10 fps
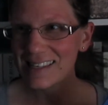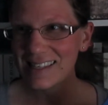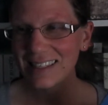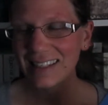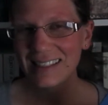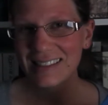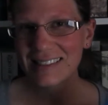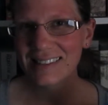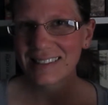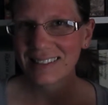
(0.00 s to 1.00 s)
it
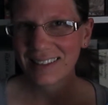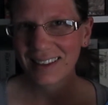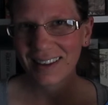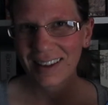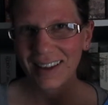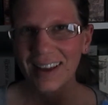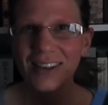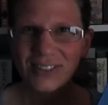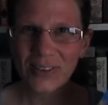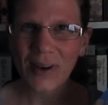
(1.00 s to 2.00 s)
is
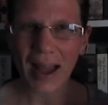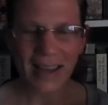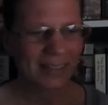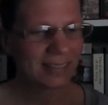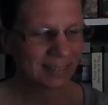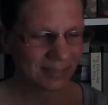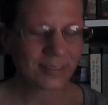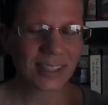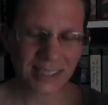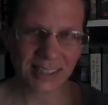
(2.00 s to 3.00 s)
so I
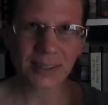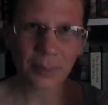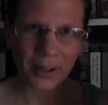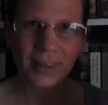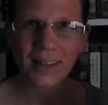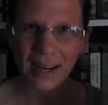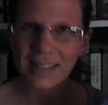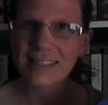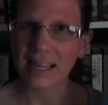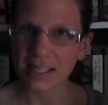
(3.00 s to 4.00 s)
this is the book that I
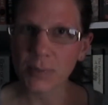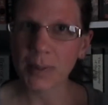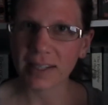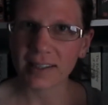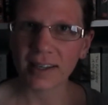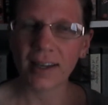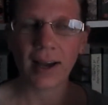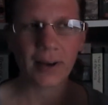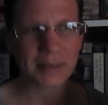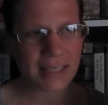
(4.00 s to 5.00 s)
decided to read
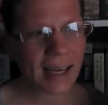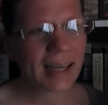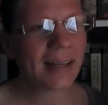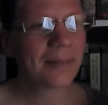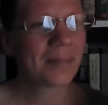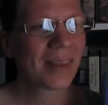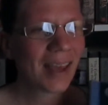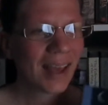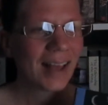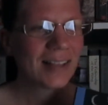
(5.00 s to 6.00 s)
outside
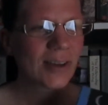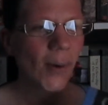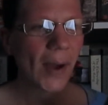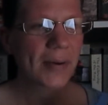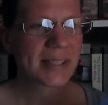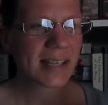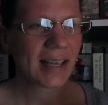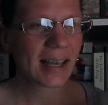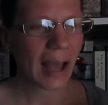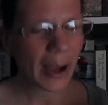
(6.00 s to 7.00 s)
and so I was
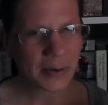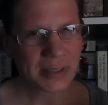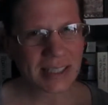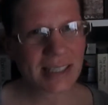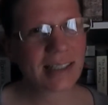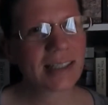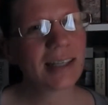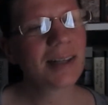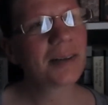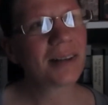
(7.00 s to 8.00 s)
out
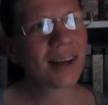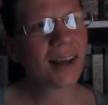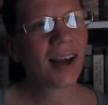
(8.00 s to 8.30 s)
in